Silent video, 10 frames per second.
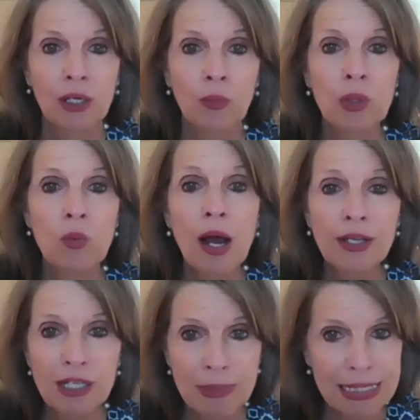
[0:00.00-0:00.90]
We want
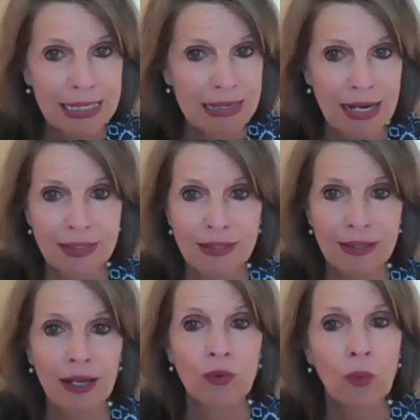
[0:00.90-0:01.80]
you to be connected
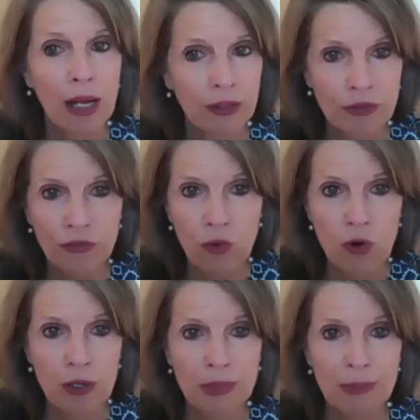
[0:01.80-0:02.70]
and well
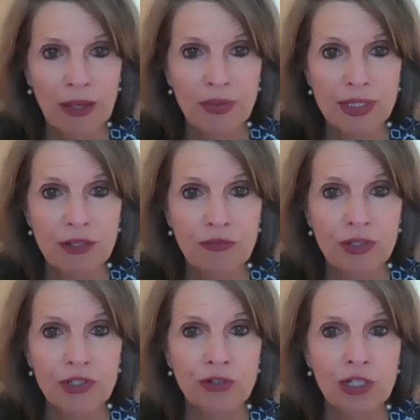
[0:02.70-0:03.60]
informed about the
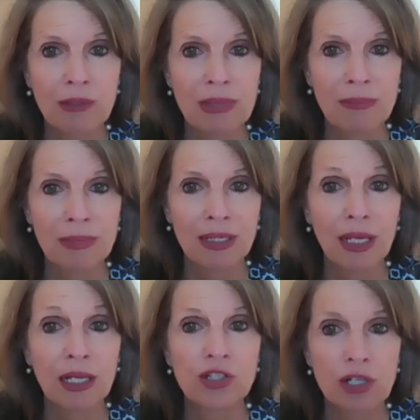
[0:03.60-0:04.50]
difference your commitment
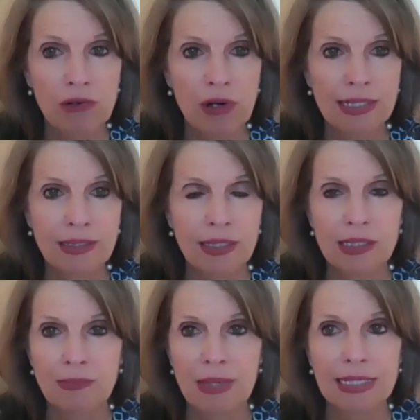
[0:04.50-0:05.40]
and generosity is
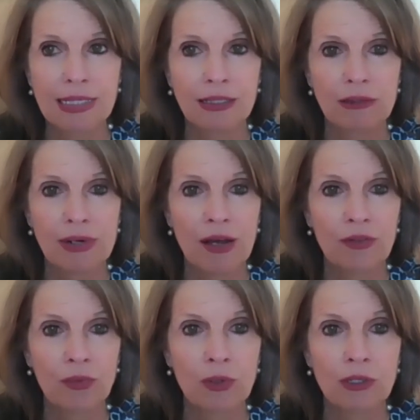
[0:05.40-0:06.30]
making around
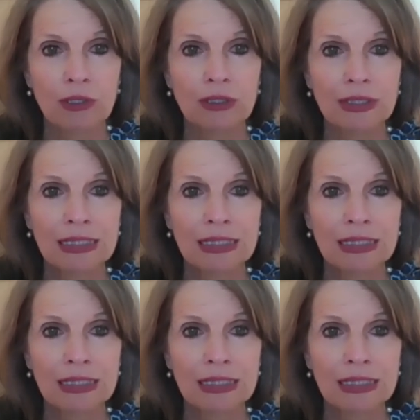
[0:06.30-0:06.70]
the world.